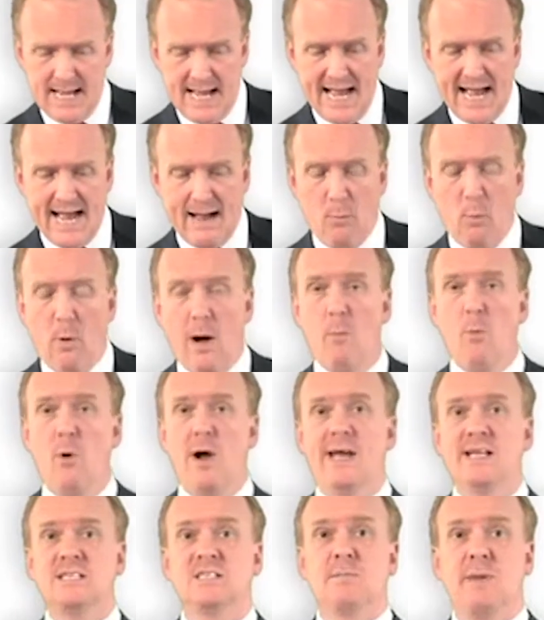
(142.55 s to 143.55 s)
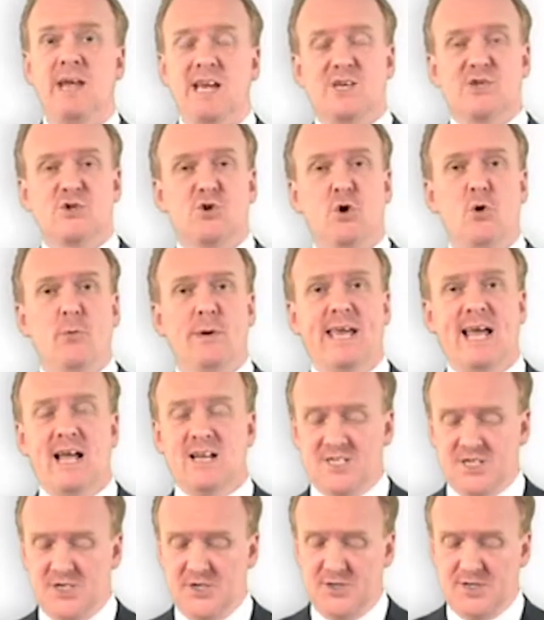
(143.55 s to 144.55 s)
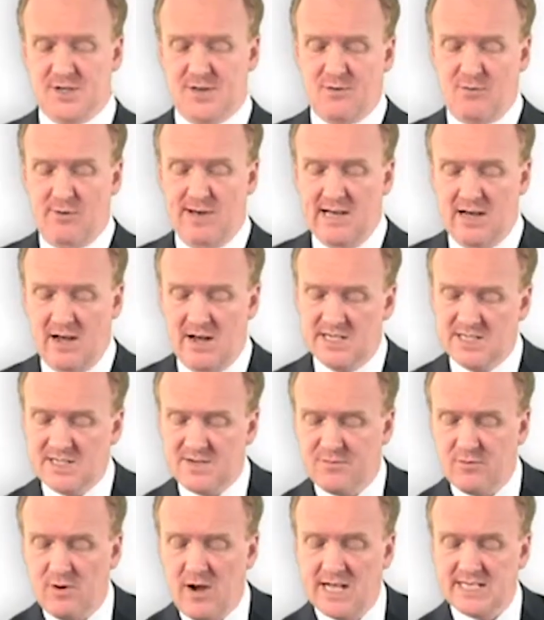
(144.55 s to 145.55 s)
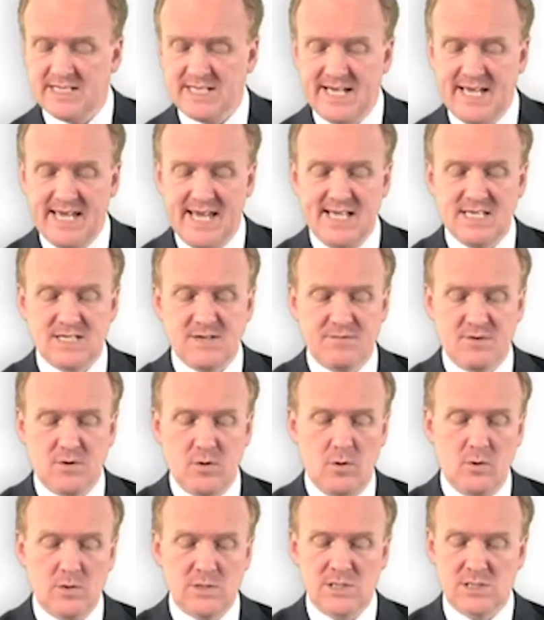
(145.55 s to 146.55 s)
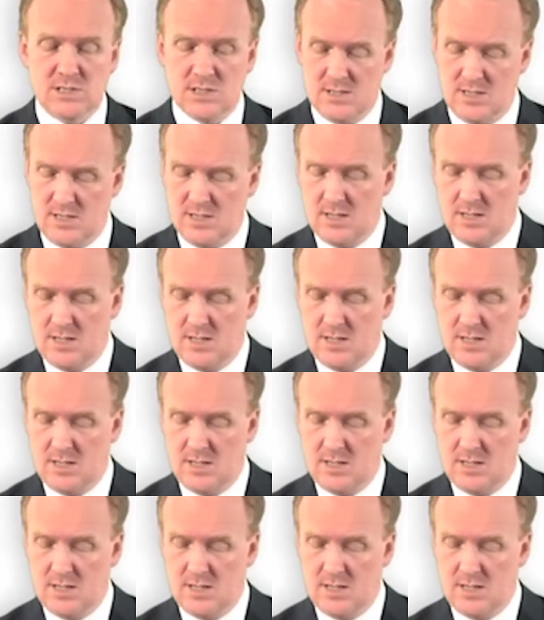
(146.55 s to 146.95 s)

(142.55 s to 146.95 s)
And one way to make sure we get 2 to 3 lines of writing is, of course,